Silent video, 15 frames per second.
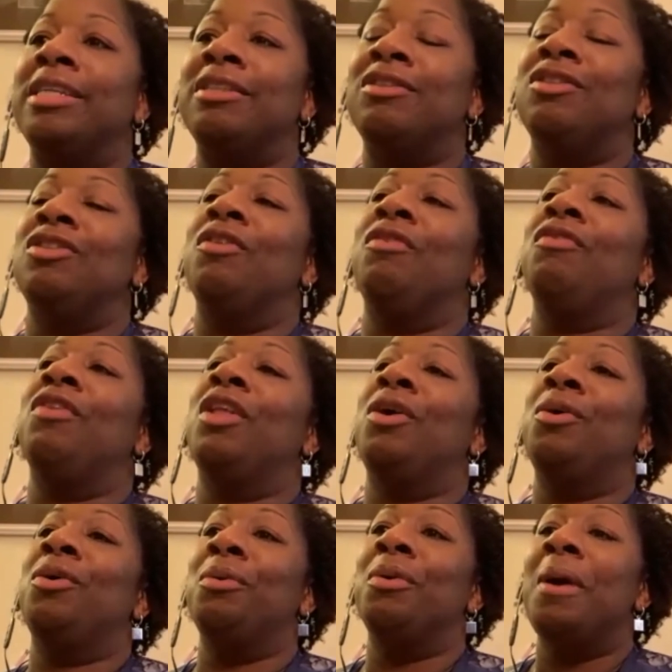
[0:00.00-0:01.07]
This is the
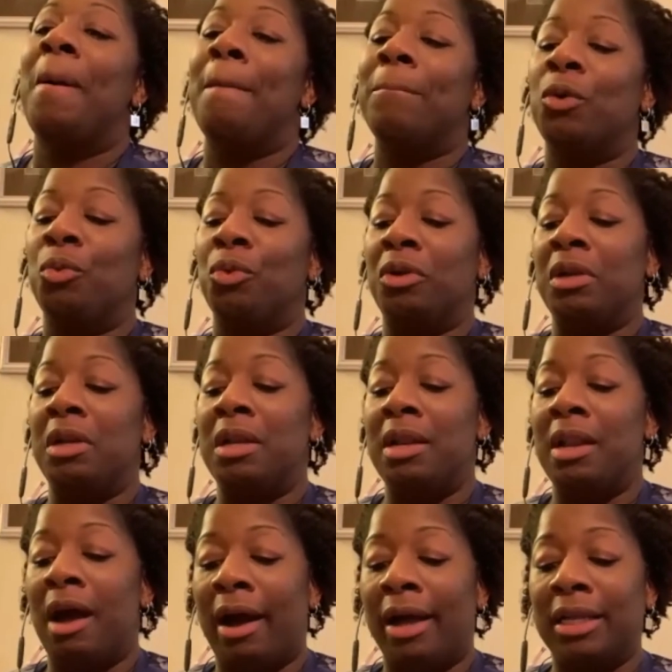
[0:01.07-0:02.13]
flow, but we're
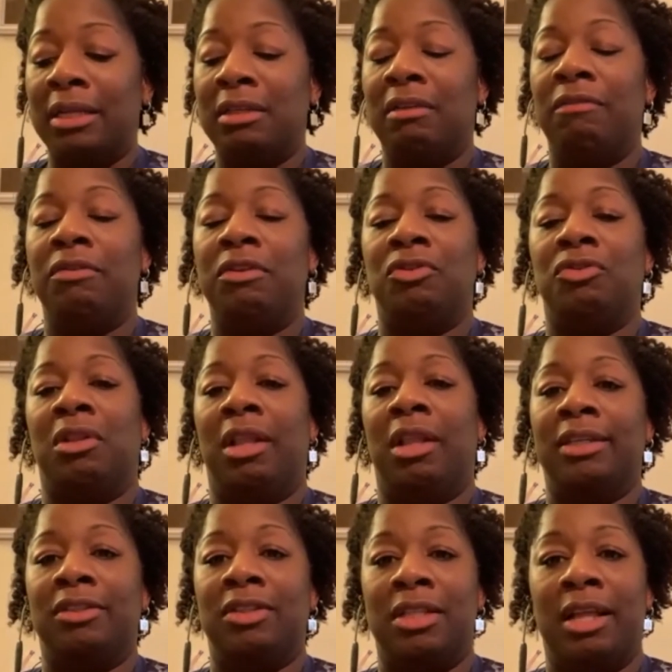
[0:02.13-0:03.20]
not
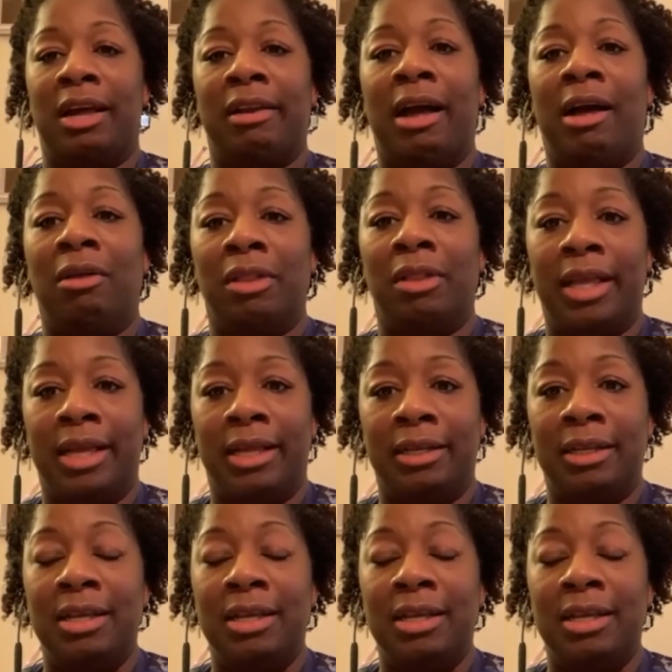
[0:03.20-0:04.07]
individualizing that outline